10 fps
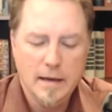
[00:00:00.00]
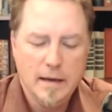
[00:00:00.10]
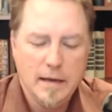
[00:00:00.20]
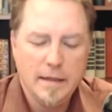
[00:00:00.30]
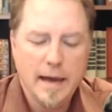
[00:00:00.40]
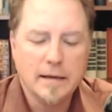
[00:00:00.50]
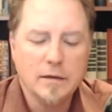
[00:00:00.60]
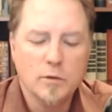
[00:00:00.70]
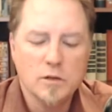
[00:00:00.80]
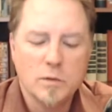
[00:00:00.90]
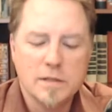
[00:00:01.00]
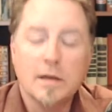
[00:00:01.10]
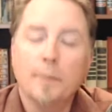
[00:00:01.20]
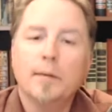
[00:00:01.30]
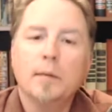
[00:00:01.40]
That was what
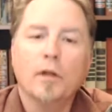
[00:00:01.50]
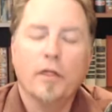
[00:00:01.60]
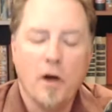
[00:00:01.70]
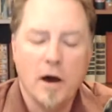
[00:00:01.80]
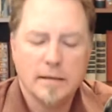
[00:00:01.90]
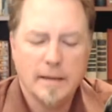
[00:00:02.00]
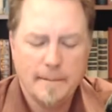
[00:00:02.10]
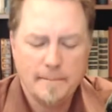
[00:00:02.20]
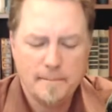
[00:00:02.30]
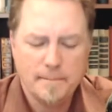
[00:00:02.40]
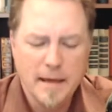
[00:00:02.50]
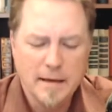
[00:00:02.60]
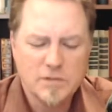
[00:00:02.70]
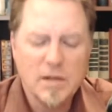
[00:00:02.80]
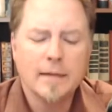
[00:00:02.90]
some people thought.
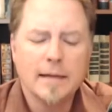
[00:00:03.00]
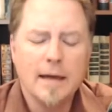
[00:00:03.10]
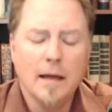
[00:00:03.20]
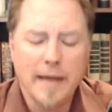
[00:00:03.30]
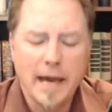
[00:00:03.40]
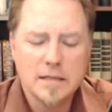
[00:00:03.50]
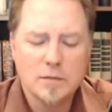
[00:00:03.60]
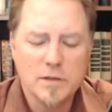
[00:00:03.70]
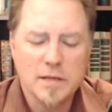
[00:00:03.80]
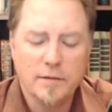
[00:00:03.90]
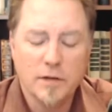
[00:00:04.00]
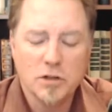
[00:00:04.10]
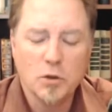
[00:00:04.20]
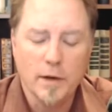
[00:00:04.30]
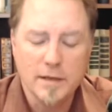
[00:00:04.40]
Stanley Yelnats was given a
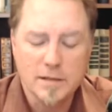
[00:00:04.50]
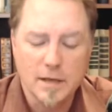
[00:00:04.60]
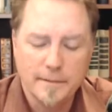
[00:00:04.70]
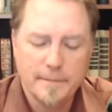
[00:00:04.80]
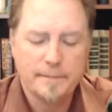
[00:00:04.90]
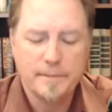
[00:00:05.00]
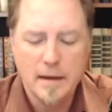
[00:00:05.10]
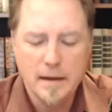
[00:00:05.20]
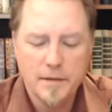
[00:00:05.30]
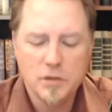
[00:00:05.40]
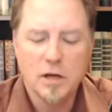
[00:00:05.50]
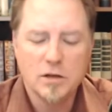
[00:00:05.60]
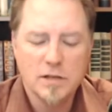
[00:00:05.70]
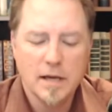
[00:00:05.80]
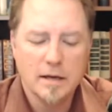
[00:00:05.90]
choice. The
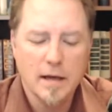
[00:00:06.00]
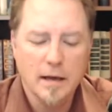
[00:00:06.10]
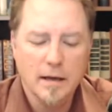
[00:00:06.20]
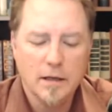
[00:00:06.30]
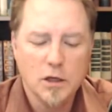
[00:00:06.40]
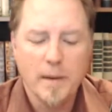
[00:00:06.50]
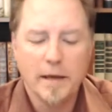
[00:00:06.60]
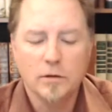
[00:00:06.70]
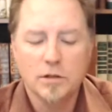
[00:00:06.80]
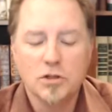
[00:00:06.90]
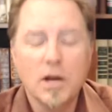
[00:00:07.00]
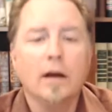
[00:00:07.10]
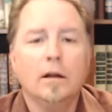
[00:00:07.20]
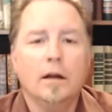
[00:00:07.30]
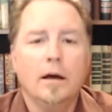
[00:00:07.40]
judge said, You may go to
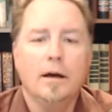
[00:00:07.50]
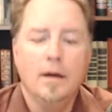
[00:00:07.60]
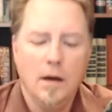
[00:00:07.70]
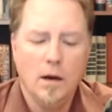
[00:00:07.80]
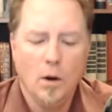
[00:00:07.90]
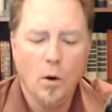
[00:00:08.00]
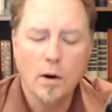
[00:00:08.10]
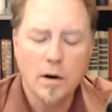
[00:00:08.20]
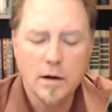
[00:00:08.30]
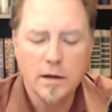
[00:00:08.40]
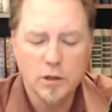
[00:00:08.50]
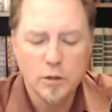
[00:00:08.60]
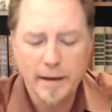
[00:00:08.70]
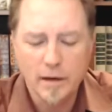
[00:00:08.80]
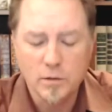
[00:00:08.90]
jail, or you
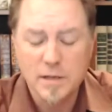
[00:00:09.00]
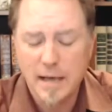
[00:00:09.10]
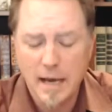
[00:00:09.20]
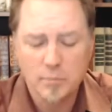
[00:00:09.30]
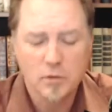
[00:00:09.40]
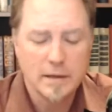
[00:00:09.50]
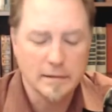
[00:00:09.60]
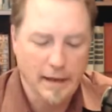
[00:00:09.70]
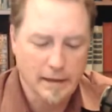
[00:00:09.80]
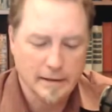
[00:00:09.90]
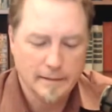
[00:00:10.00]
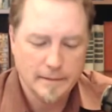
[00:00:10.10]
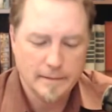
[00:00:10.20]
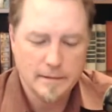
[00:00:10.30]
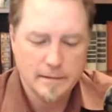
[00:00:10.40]
may go to Camp Green Lake.
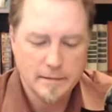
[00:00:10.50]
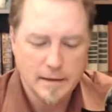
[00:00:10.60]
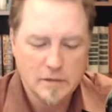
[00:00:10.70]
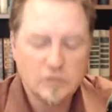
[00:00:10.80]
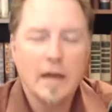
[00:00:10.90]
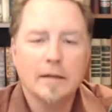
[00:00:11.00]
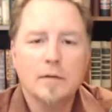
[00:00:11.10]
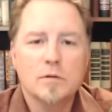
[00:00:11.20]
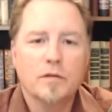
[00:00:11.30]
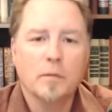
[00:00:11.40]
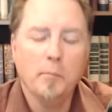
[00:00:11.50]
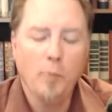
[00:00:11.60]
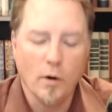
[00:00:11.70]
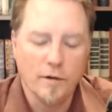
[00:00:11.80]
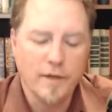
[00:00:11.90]
Stanley was from a
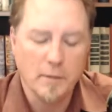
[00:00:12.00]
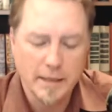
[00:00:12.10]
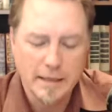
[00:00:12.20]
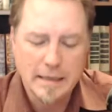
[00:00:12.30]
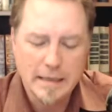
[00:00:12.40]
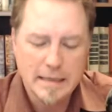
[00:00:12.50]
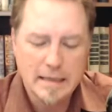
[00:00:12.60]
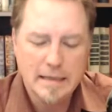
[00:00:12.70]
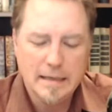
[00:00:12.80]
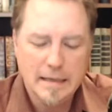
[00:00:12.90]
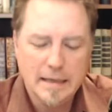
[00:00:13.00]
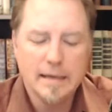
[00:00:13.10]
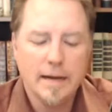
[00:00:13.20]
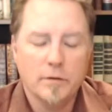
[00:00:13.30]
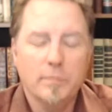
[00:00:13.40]
poor family. He had
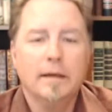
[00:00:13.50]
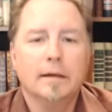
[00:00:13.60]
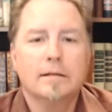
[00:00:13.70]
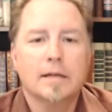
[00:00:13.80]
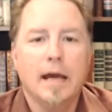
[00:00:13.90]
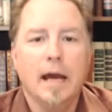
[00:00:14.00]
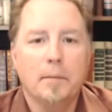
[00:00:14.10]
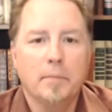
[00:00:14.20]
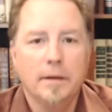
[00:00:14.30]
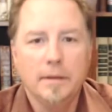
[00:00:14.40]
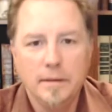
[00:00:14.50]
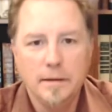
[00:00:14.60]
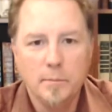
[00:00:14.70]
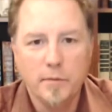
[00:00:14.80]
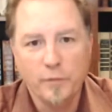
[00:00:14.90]
never been to camp
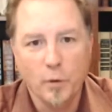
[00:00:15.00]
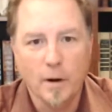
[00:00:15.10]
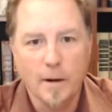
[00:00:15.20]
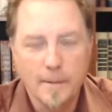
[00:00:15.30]
before.